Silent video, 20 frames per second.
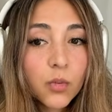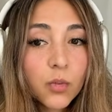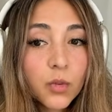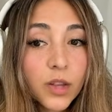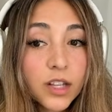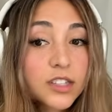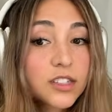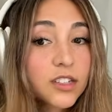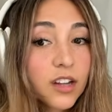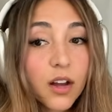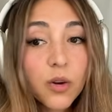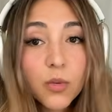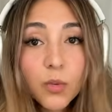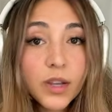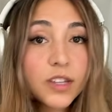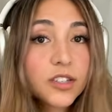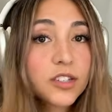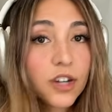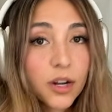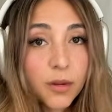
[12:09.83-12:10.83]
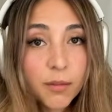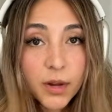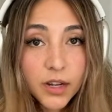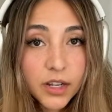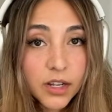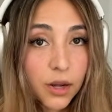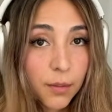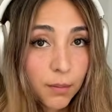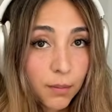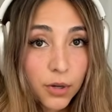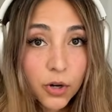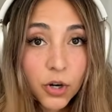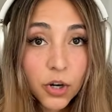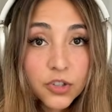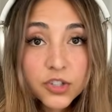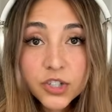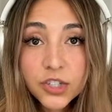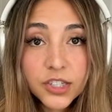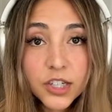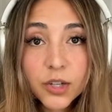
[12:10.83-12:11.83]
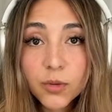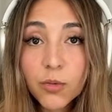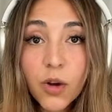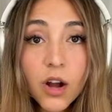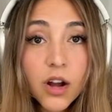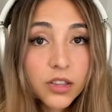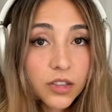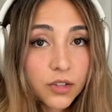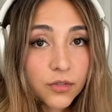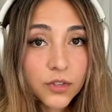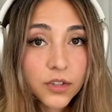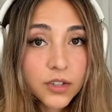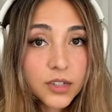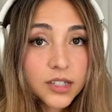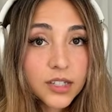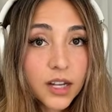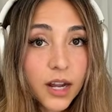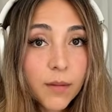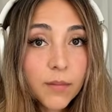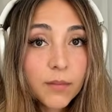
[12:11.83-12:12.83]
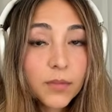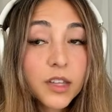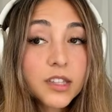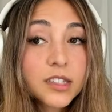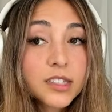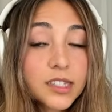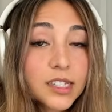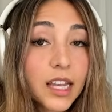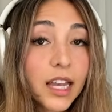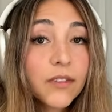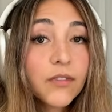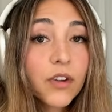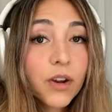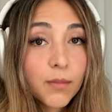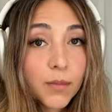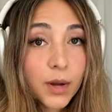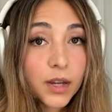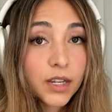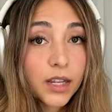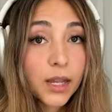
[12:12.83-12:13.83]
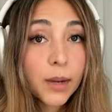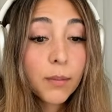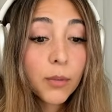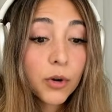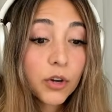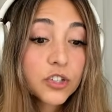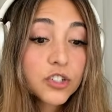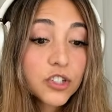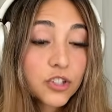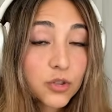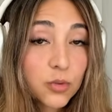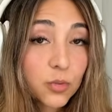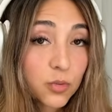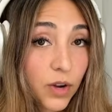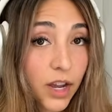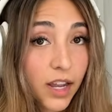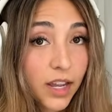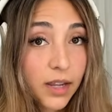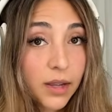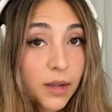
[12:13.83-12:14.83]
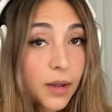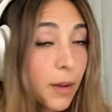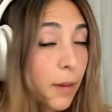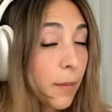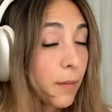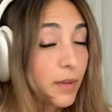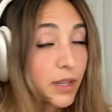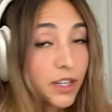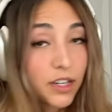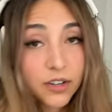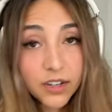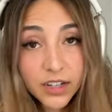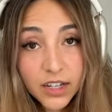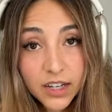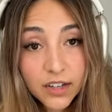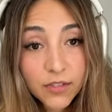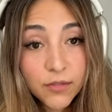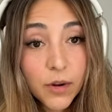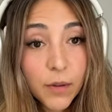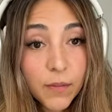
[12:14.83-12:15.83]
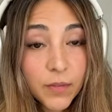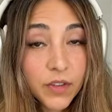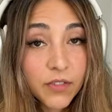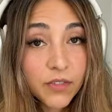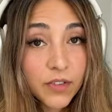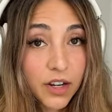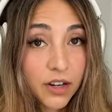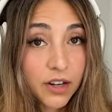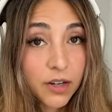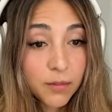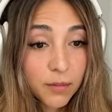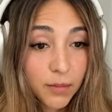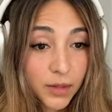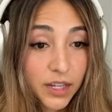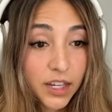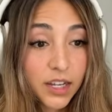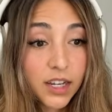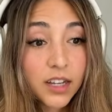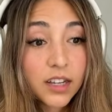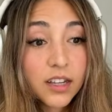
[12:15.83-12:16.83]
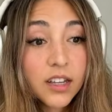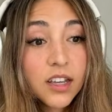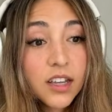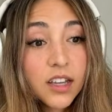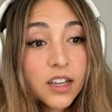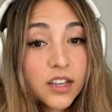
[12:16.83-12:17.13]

let's not waste our money on purchasing wrong the first time. Let's save our money and purchase right, period, from the very beginning.